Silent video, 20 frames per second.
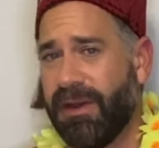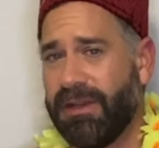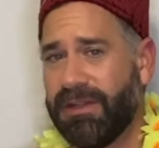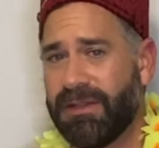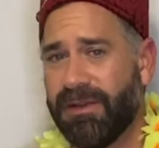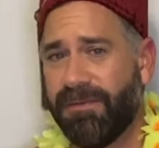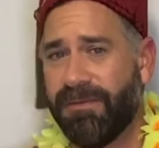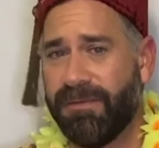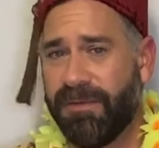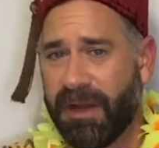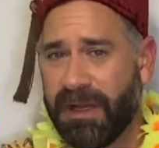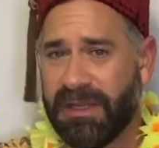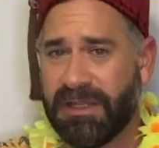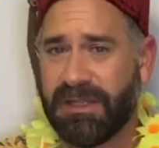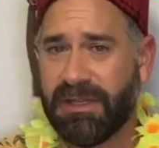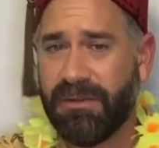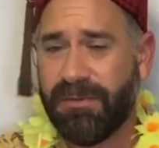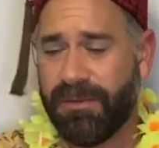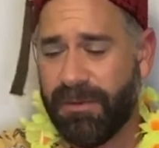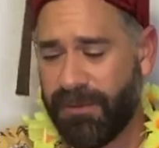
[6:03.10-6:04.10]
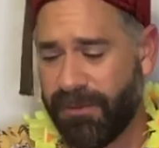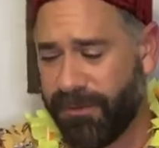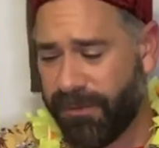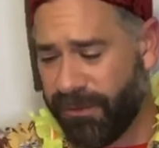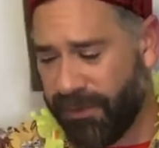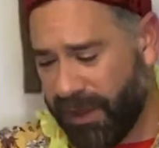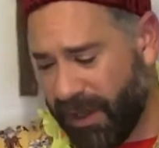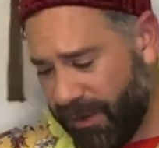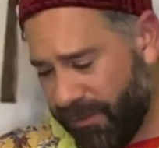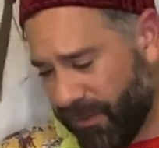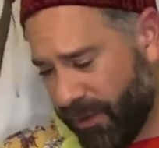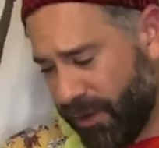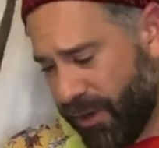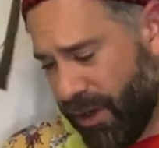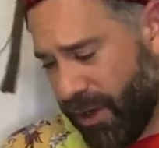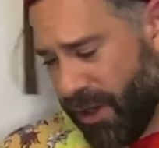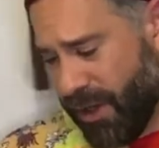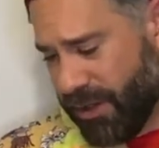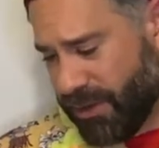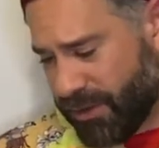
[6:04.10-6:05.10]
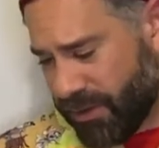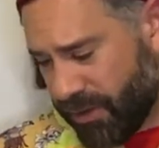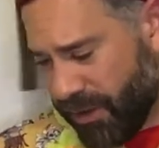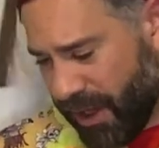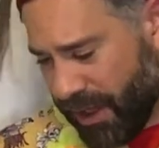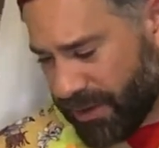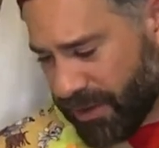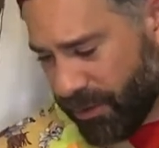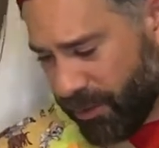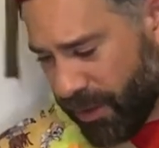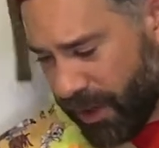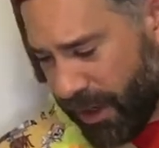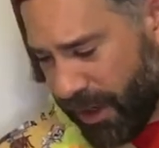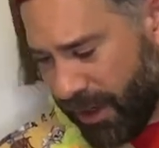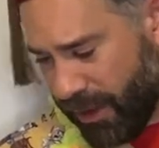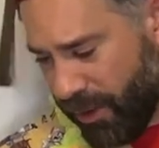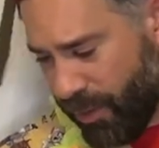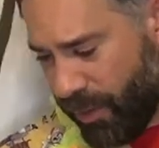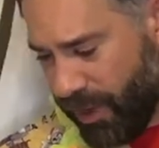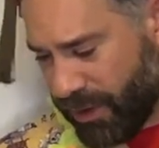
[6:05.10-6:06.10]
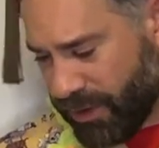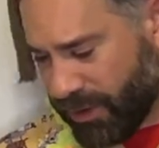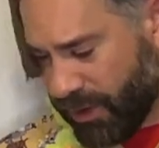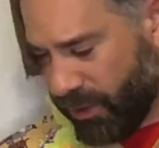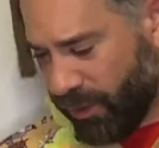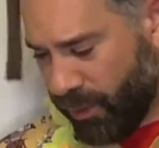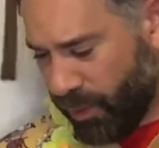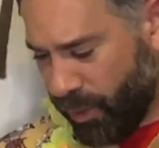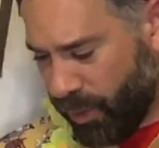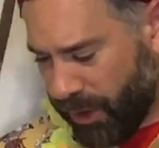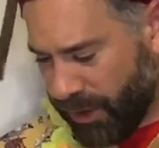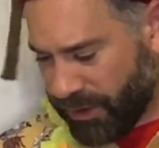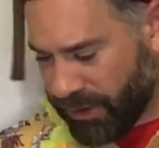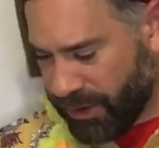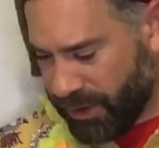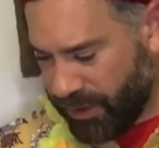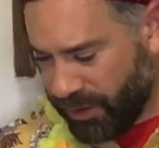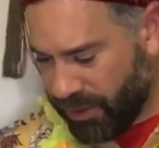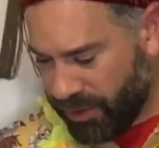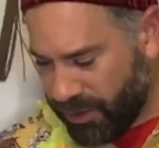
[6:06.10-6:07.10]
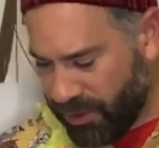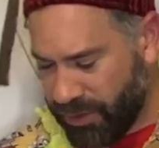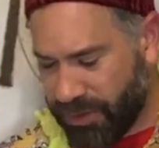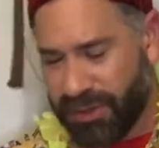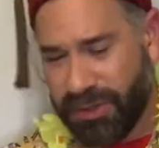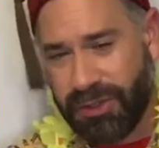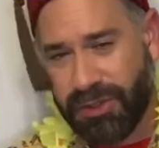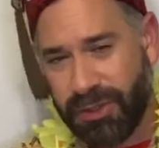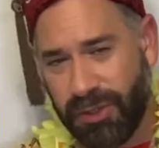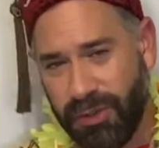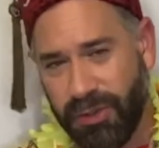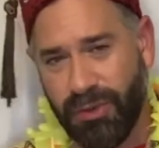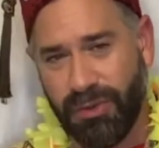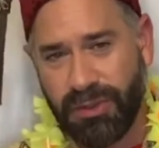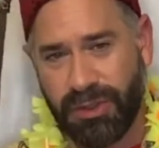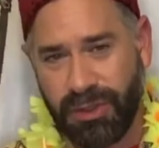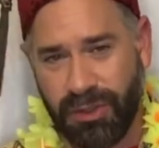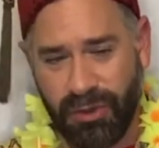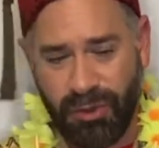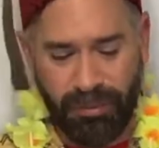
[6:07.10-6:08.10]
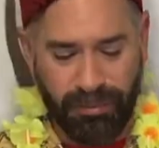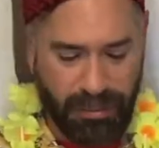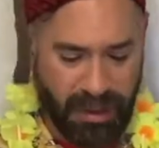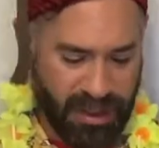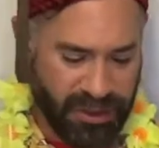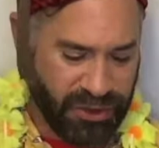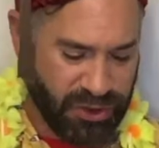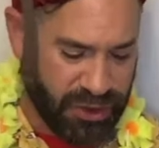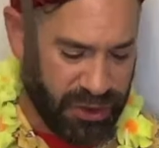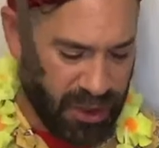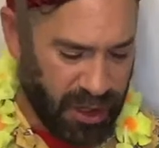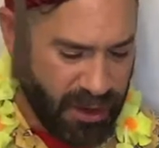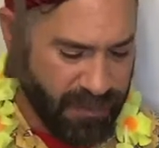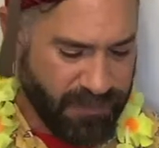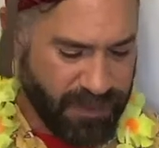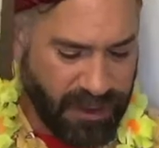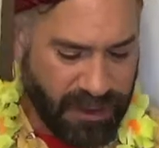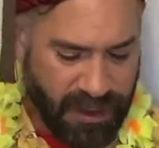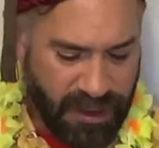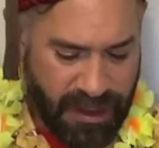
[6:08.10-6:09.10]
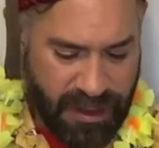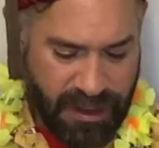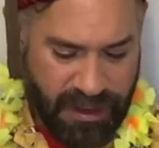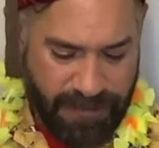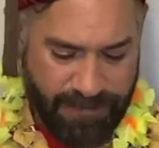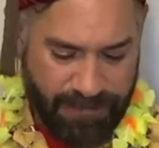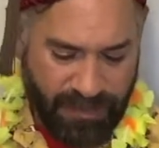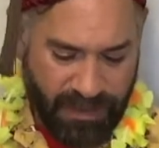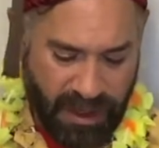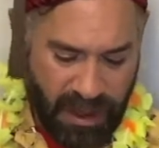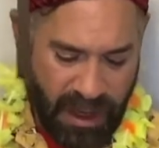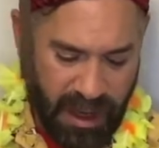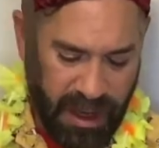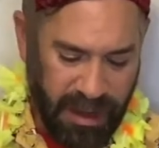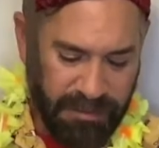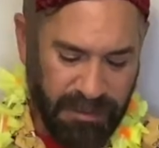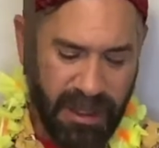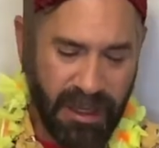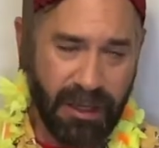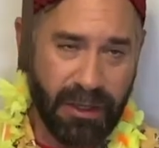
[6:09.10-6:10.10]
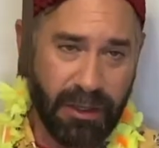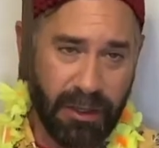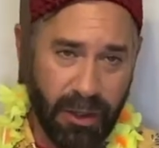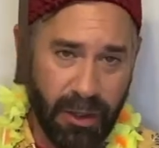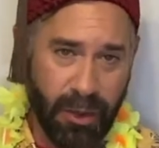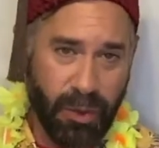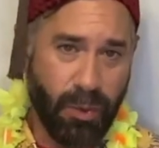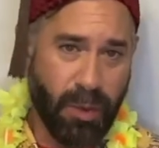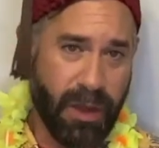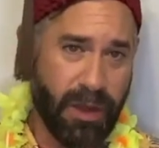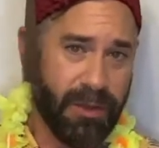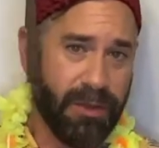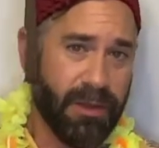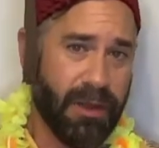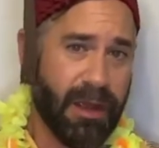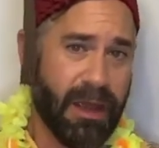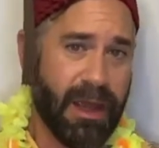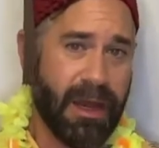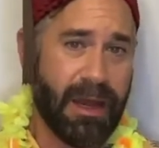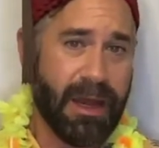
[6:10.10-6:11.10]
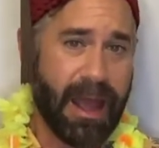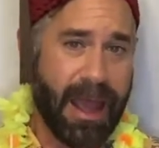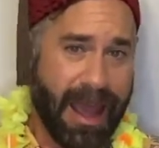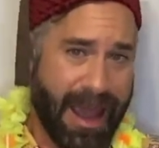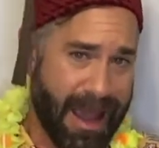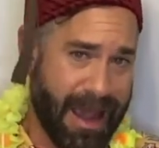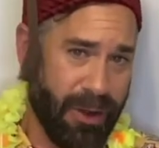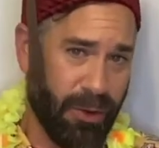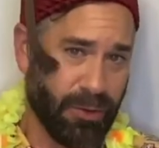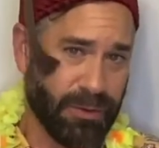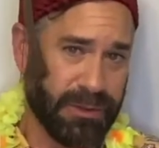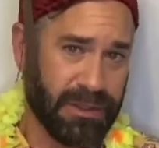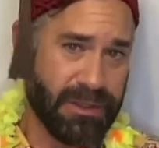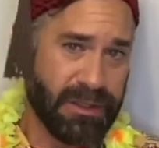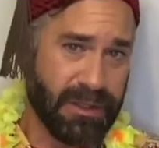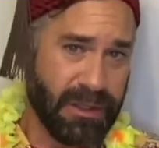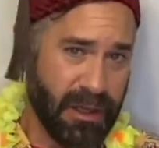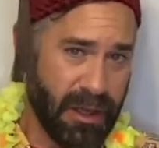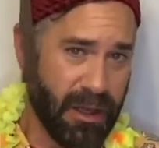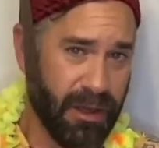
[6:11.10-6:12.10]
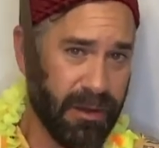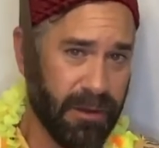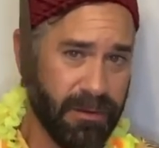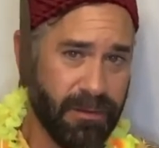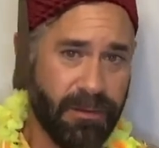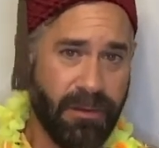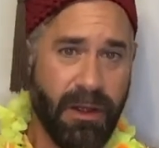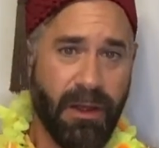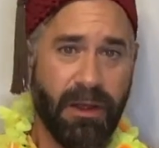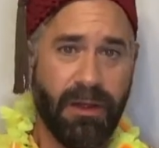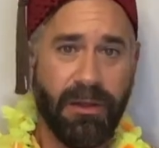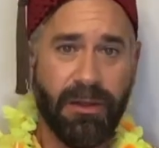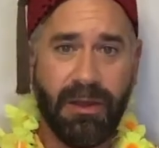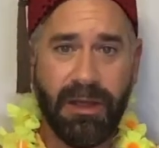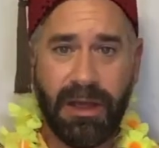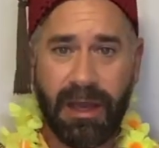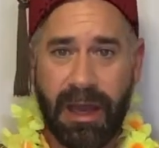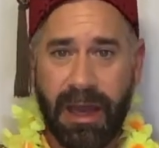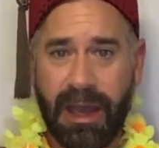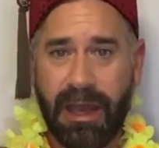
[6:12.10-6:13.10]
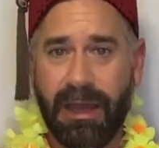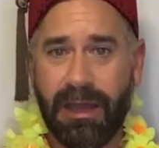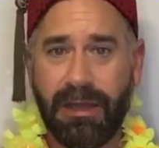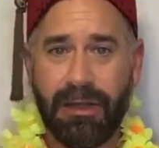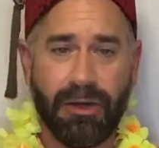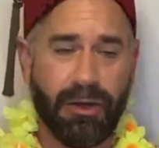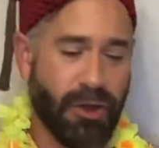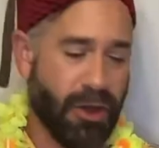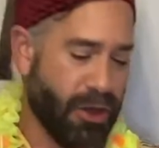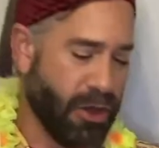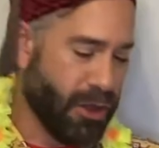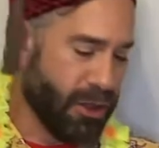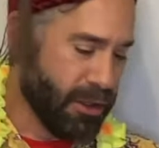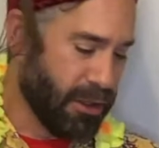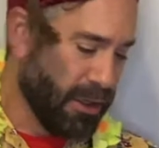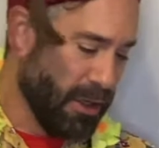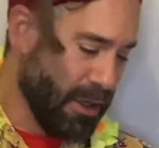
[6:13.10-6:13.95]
divisive flavor, so that's why we don't want to use too much of it. I'm gonna go with an ounce of the eggnog,